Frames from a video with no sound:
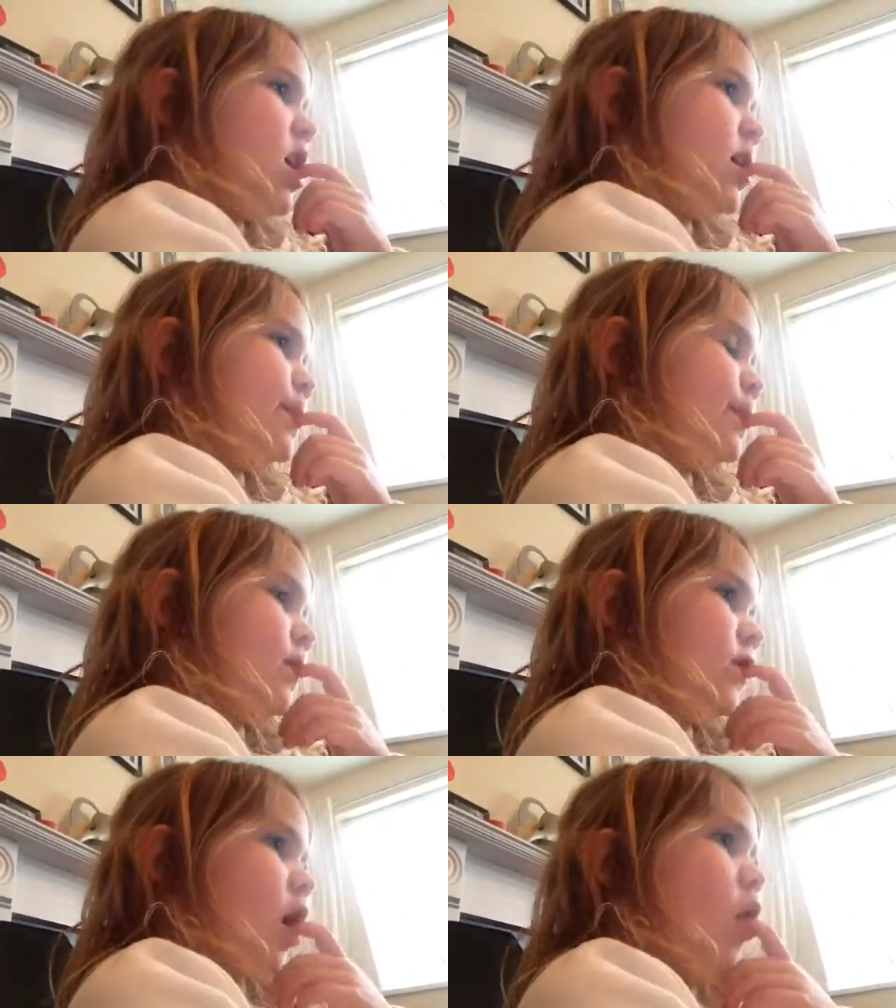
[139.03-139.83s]
Um,
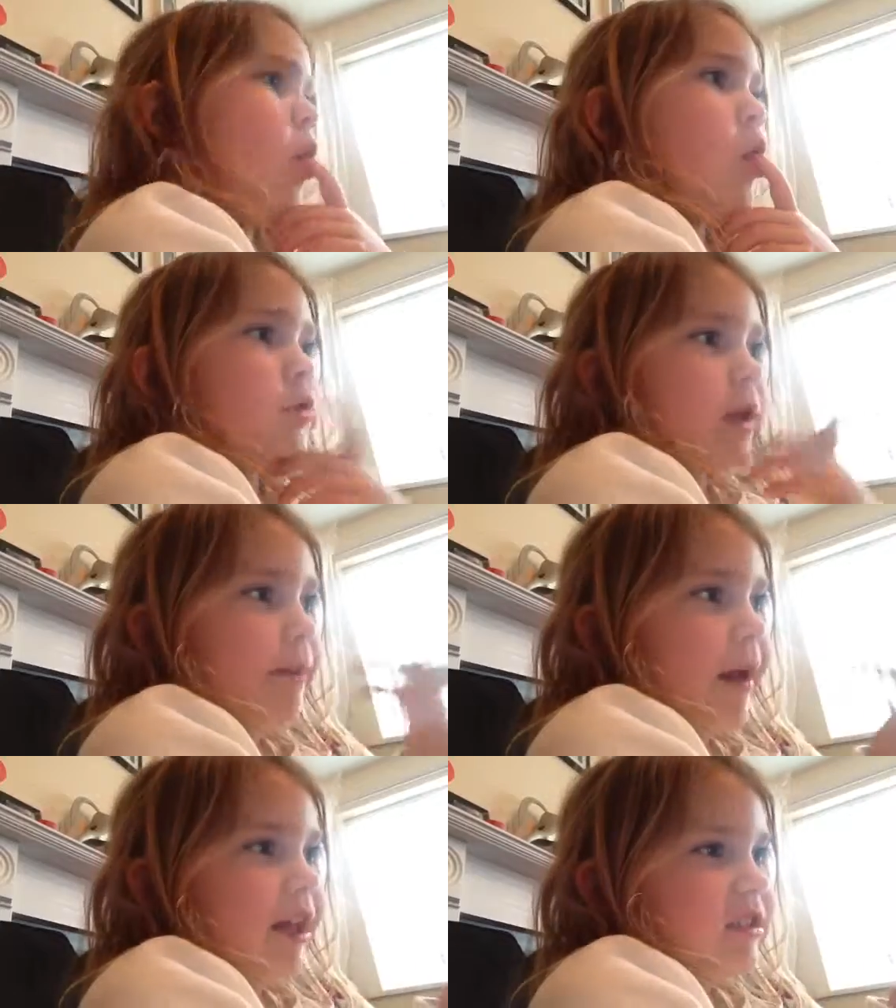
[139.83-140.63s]
dolls
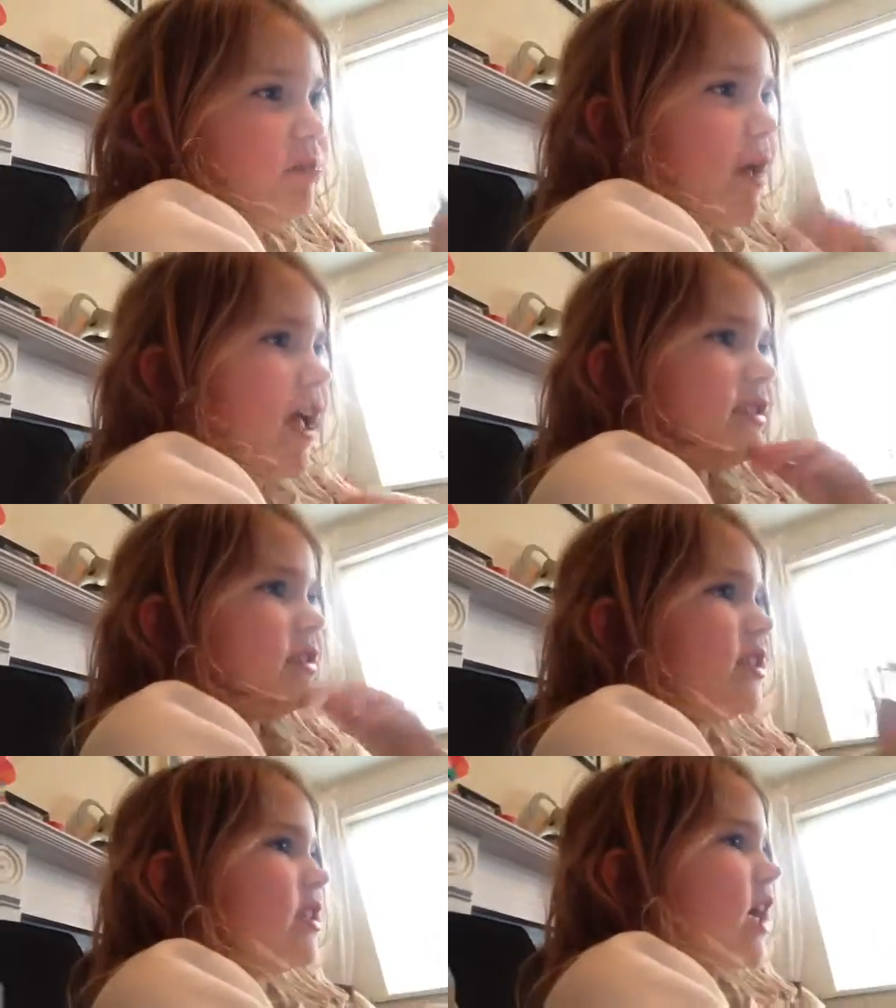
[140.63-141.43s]
and Palace
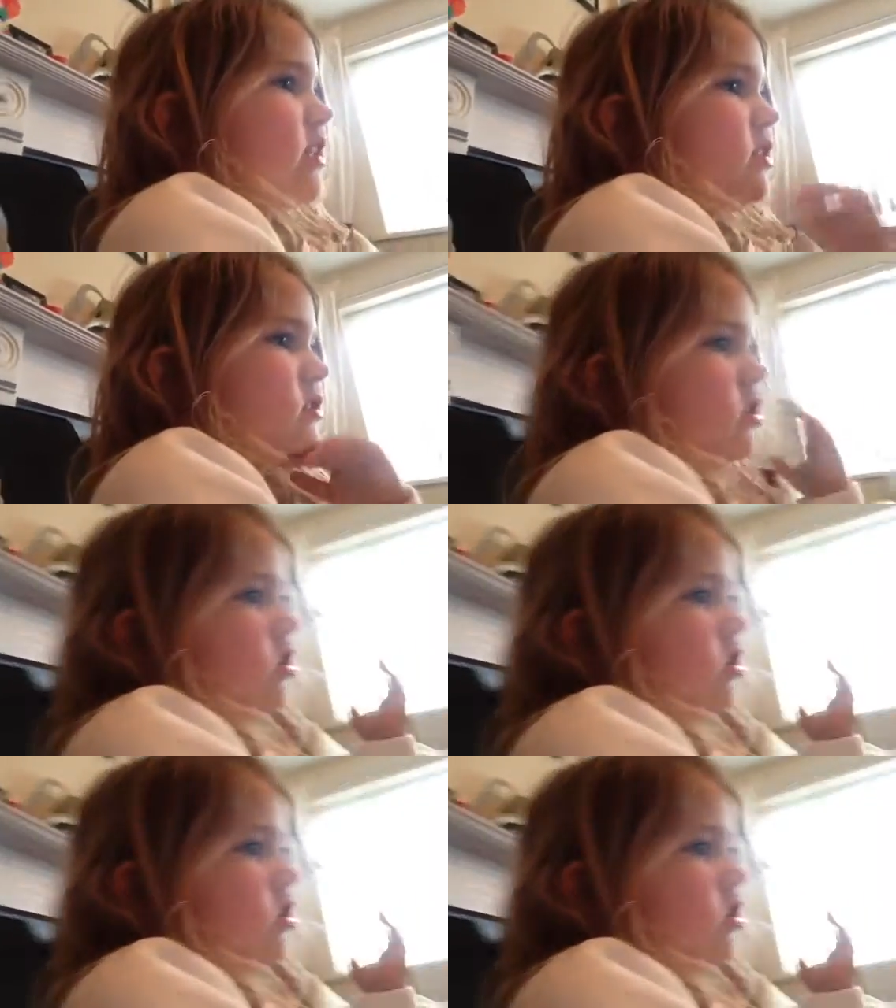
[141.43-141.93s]
Pets and.